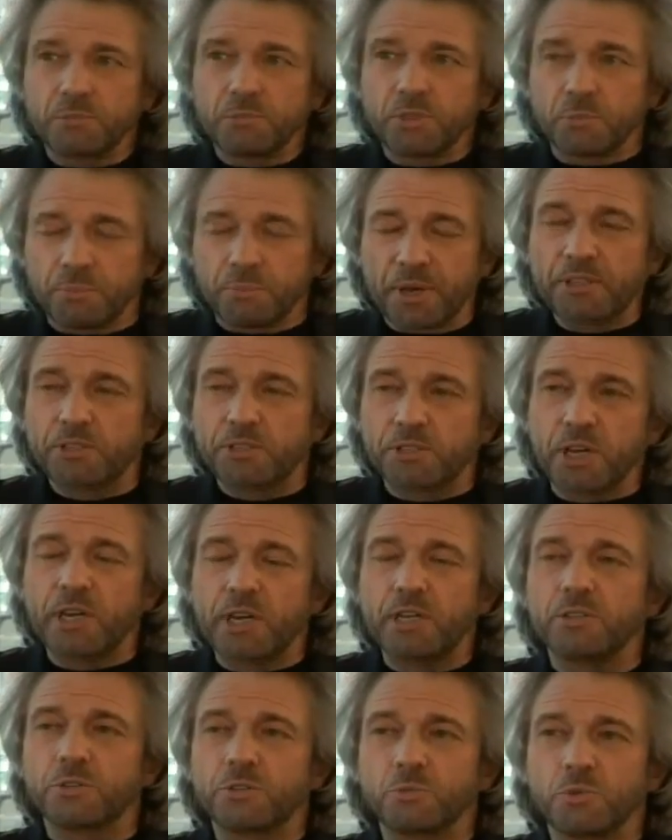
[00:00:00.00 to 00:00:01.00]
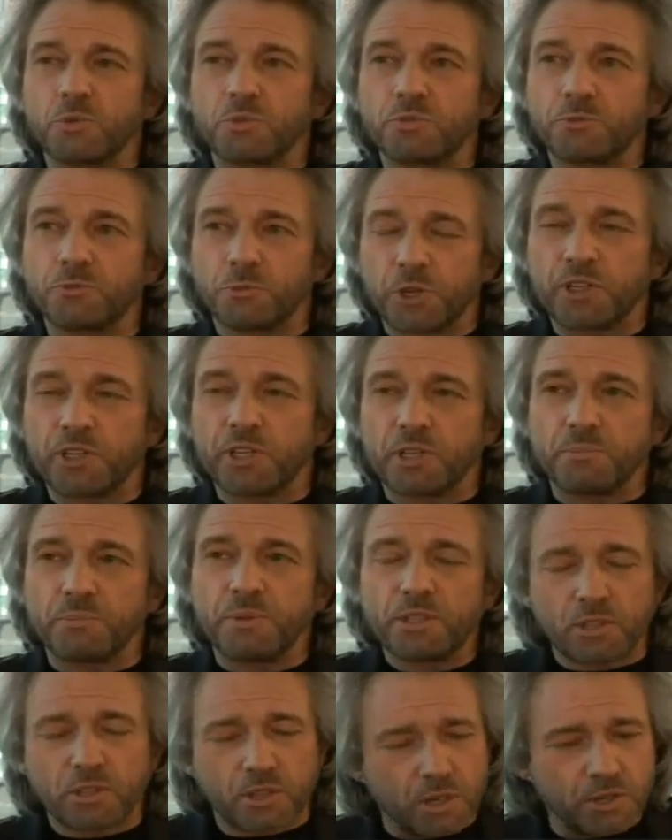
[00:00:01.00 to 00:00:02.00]
The best scientists will freely
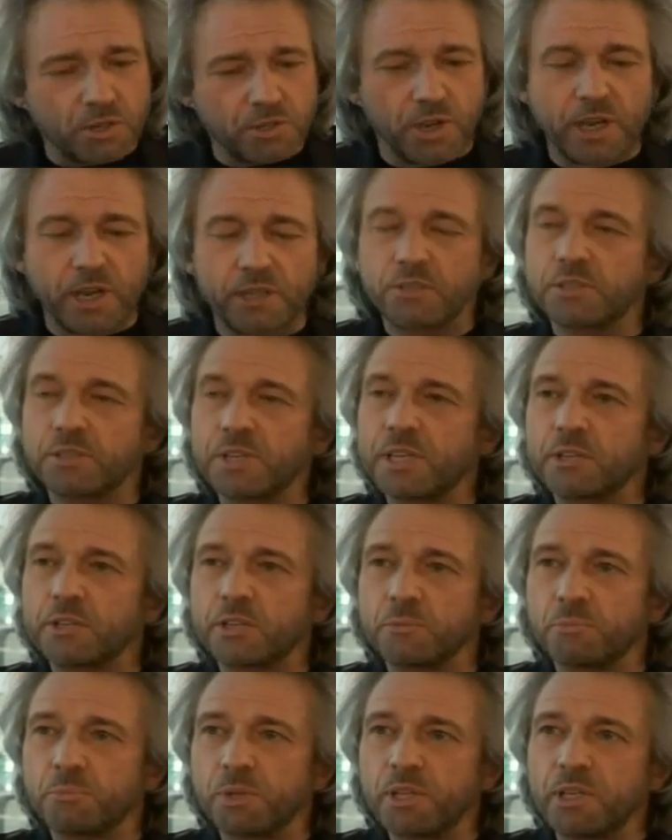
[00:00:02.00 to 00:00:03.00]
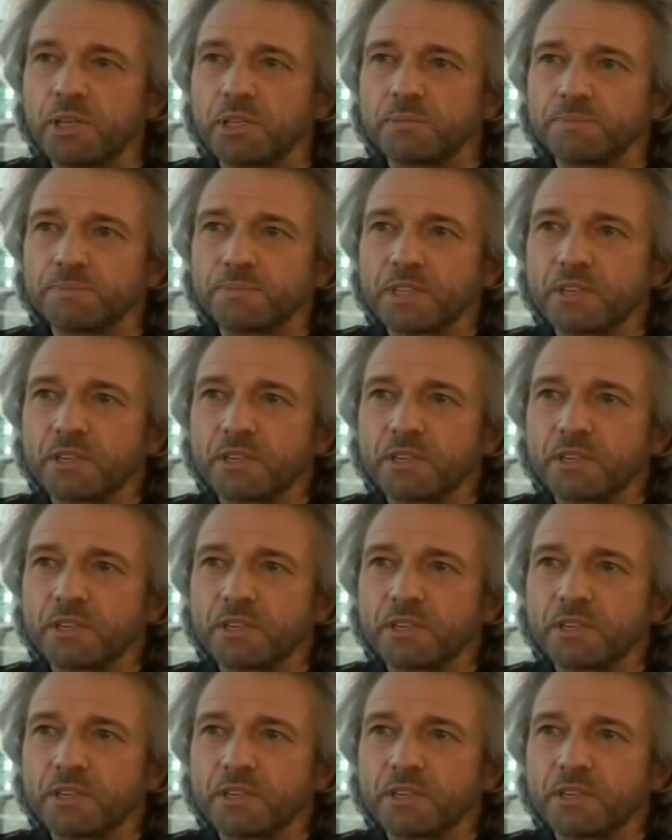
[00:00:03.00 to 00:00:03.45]
admit that our science is incomplete.